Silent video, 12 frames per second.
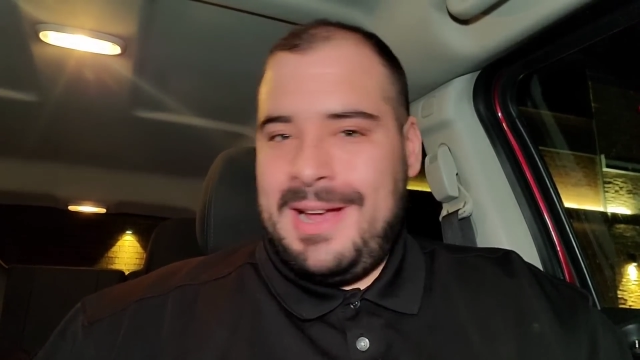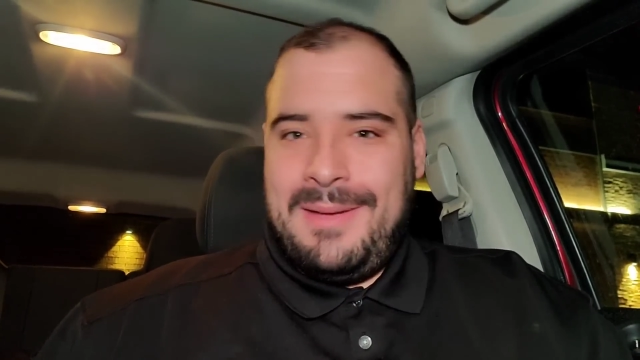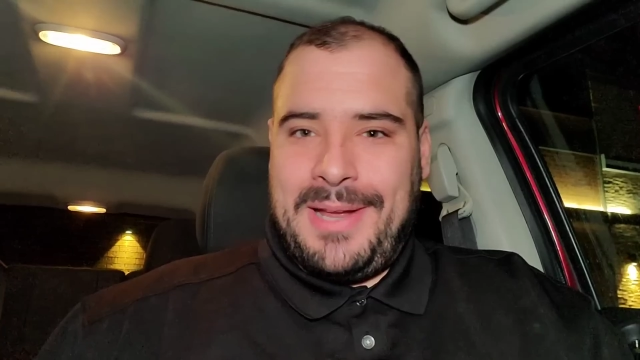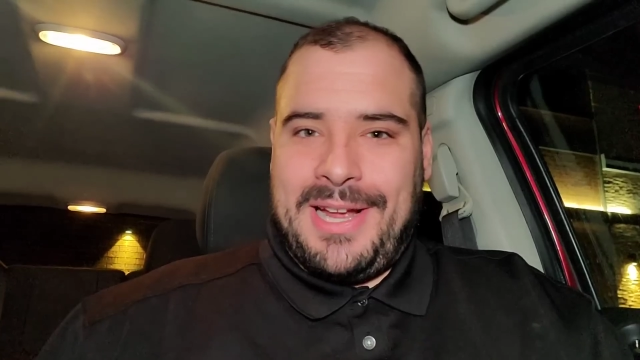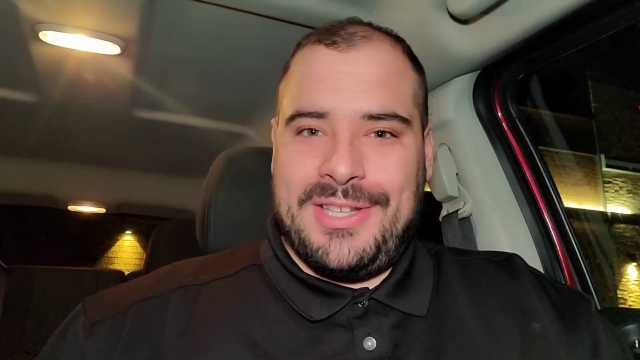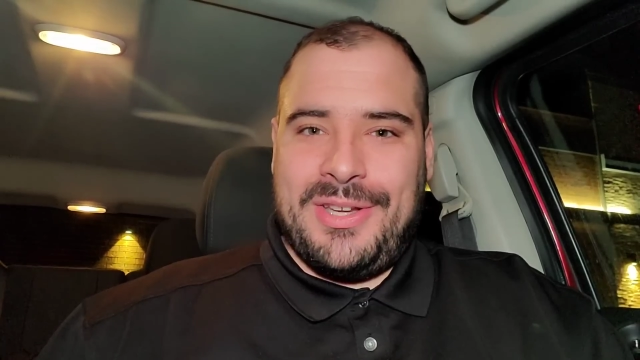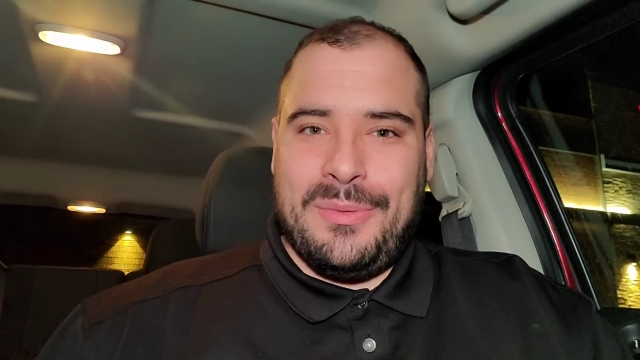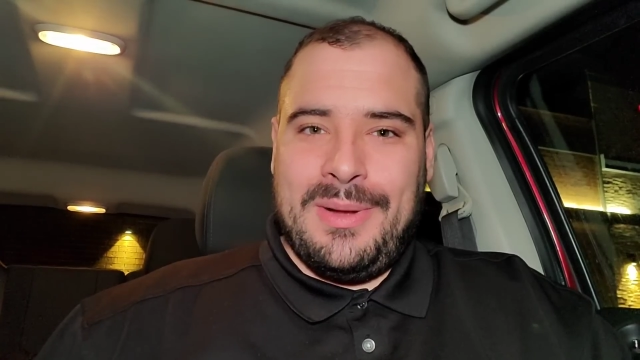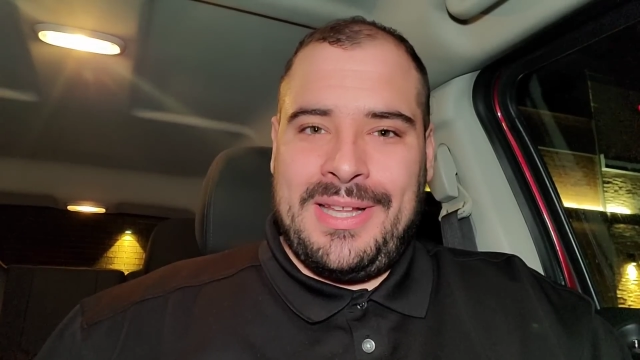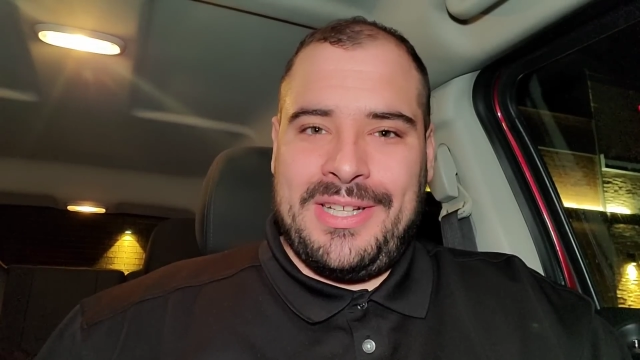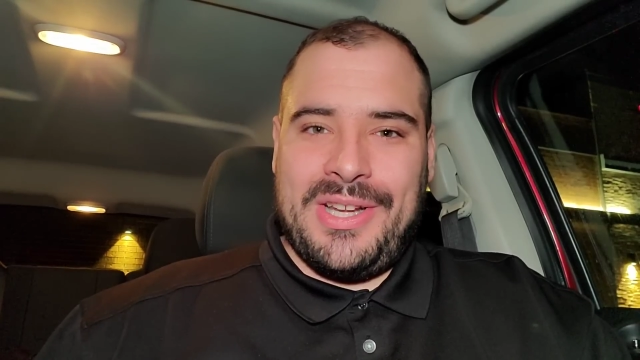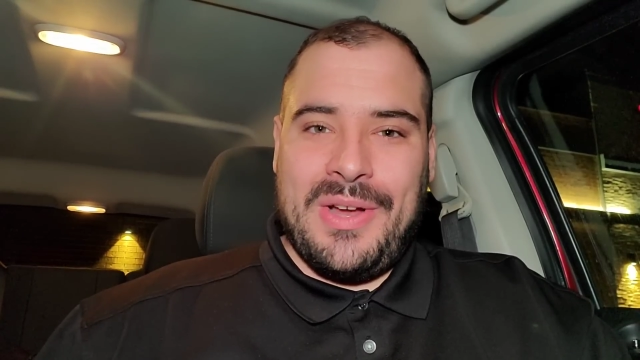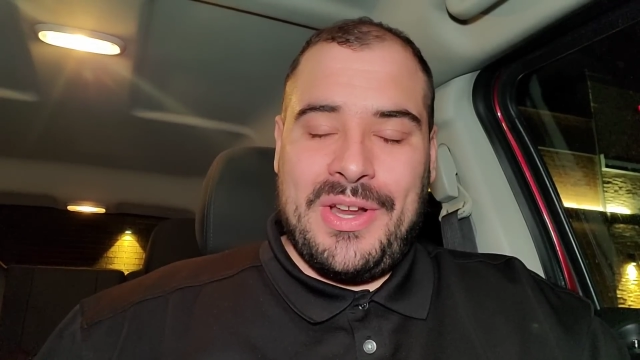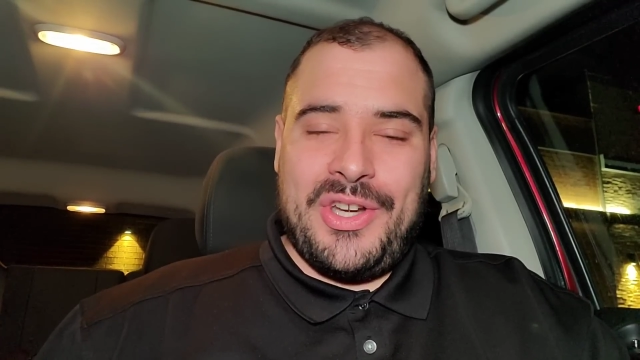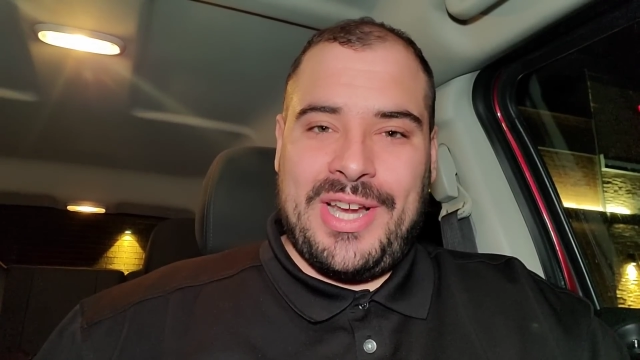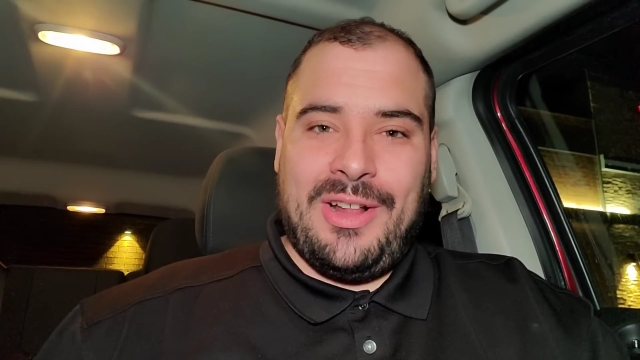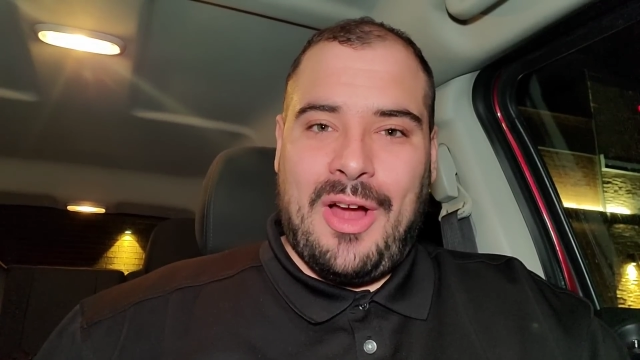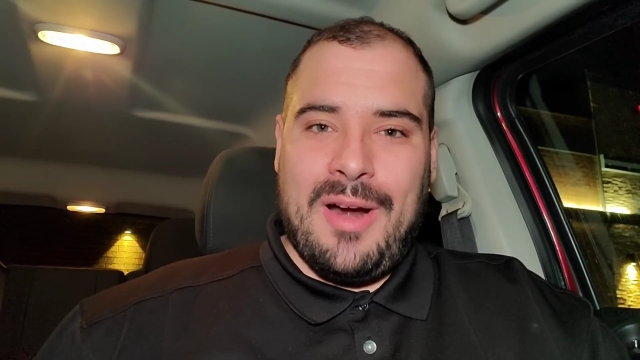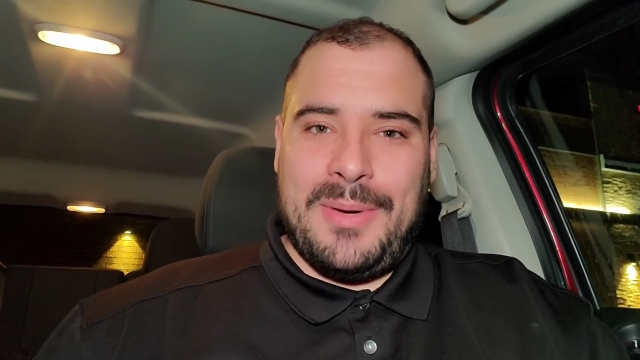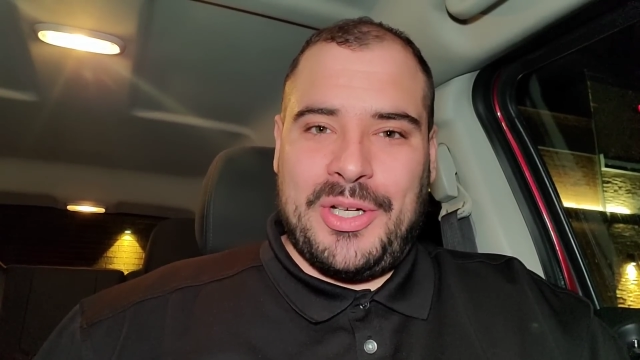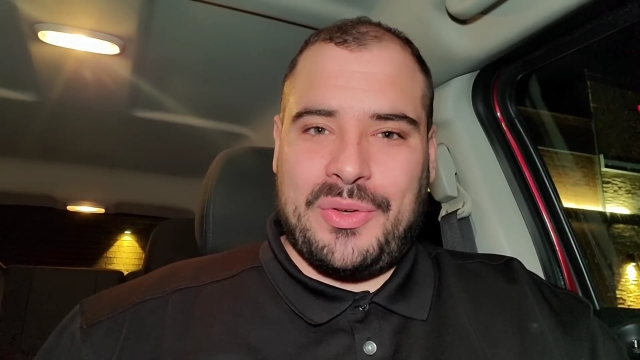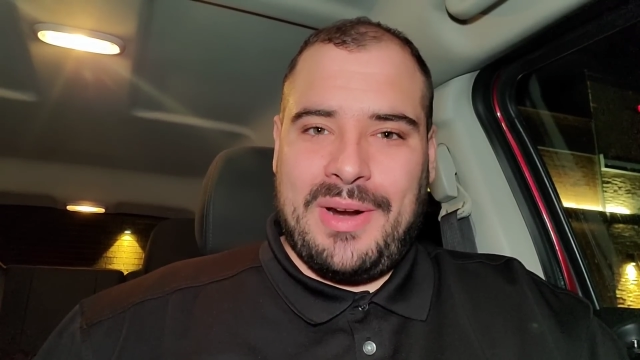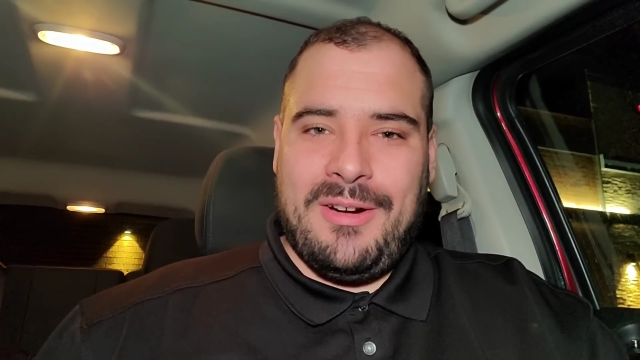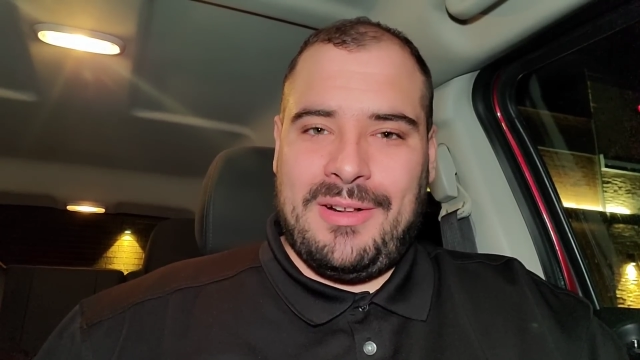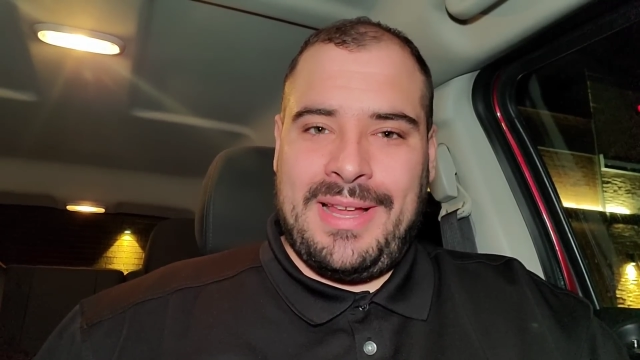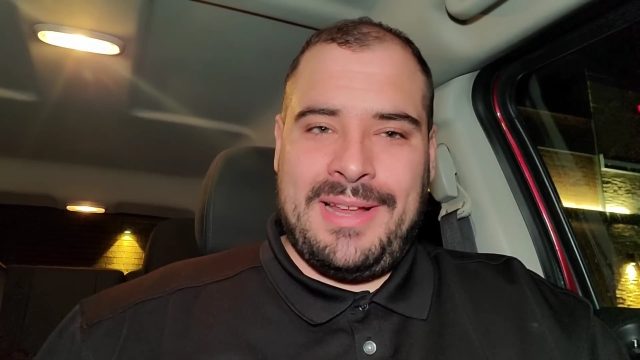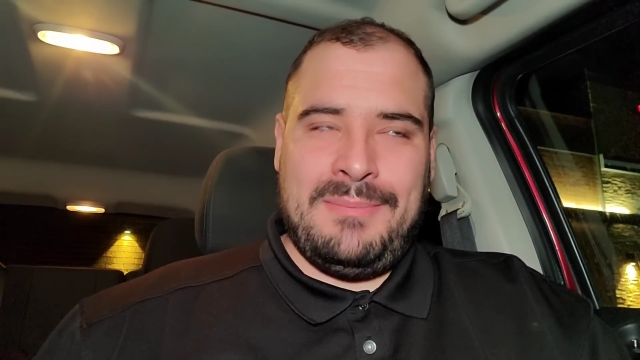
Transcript: because you're willing to go to jail arbitrarily.